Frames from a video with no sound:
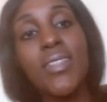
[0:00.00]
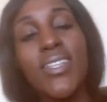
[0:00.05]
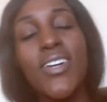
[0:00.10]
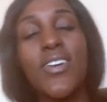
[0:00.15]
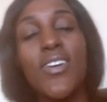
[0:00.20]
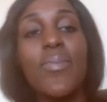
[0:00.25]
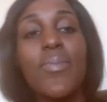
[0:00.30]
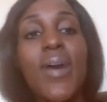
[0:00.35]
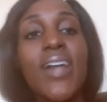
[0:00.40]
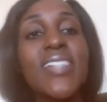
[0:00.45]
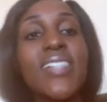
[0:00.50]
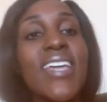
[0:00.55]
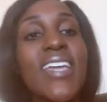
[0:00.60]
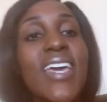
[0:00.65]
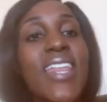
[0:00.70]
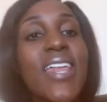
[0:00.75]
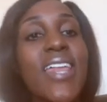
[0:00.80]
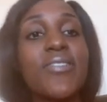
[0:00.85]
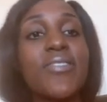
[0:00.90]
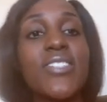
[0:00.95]
they got back
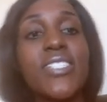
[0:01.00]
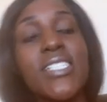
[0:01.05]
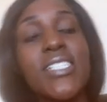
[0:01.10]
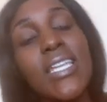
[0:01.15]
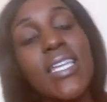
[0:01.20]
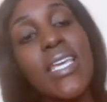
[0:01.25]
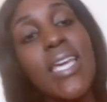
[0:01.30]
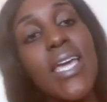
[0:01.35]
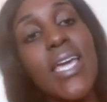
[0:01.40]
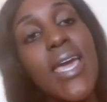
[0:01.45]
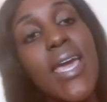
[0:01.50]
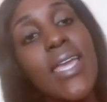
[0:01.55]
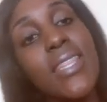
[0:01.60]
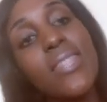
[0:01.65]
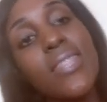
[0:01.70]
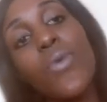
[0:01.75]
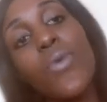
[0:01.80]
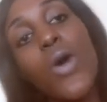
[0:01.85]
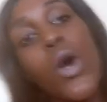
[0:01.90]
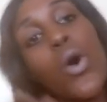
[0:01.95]
together after cheating and
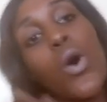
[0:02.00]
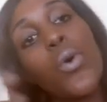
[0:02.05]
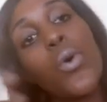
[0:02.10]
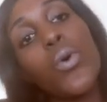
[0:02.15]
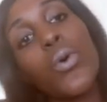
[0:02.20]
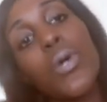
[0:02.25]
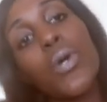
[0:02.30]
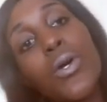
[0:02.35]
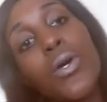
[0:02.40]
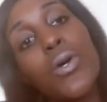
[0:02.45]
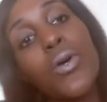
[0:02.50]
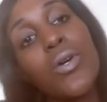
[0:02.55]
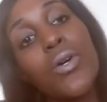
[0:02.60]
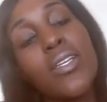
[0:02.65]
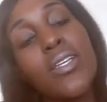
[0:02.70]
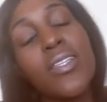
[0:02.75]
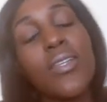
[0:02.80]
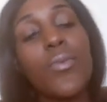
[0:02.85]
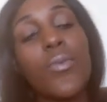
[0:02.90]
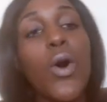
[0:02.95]
they were all good
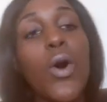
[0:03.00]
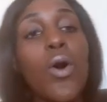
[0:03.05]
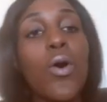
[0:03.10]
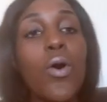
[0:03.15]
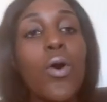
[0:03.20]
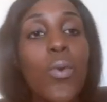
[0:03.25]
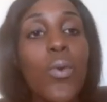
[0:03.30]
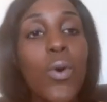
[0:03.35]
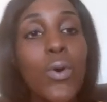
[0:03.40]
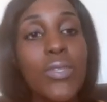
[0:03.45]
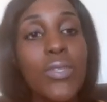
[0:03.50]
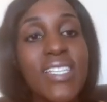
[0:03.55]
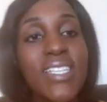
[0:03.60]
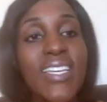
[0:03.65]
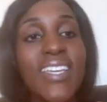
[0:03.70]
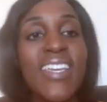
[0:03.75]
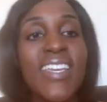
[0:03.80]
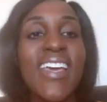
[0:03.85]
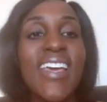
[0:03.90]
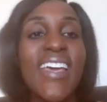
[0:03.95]
and they were all
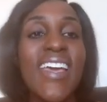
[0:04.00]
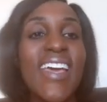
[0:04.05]
rosy,